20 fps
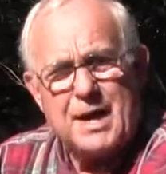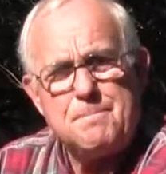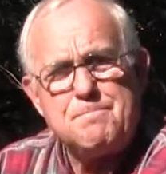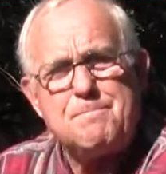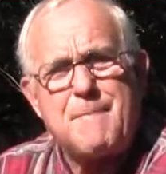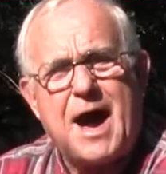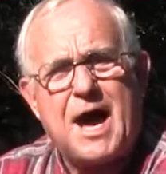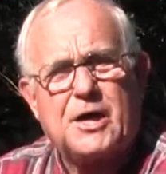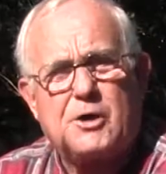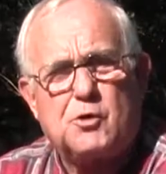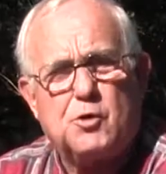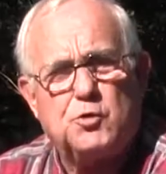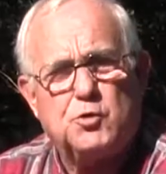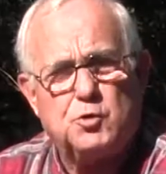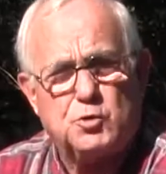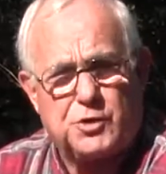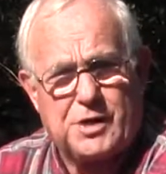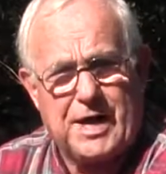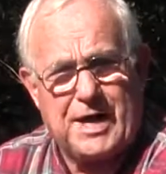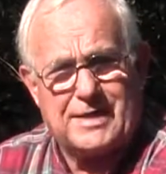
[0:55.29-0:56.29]

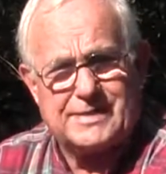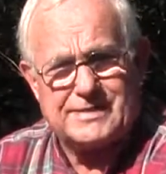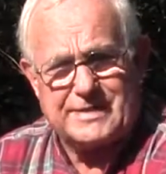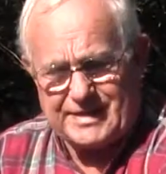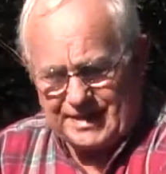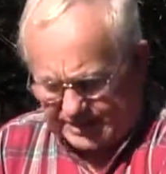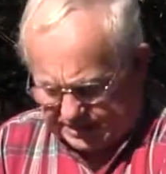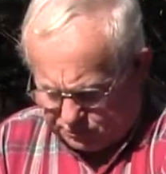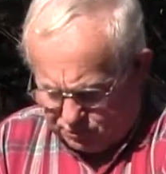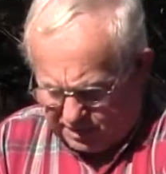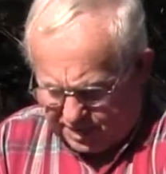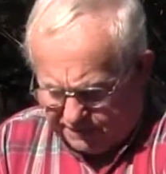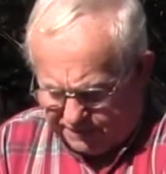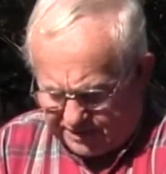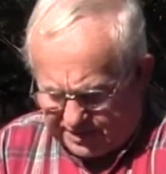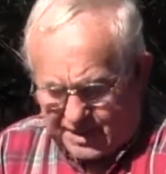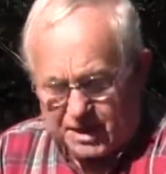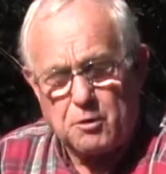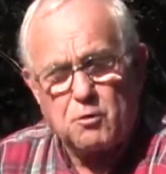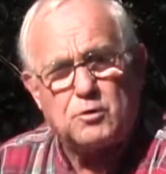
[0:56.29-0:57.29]
micronutrients in it to give
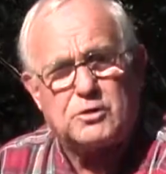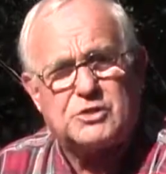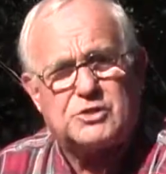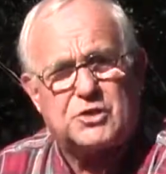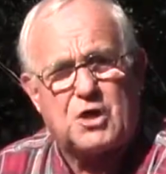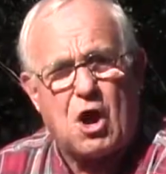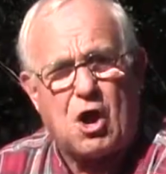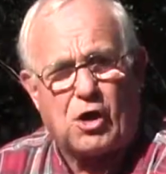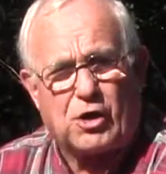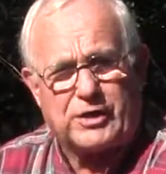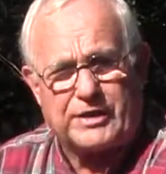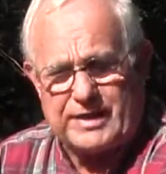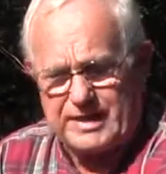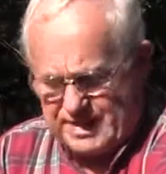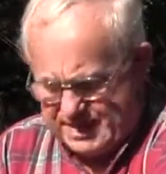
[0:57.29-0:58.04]
it a good start.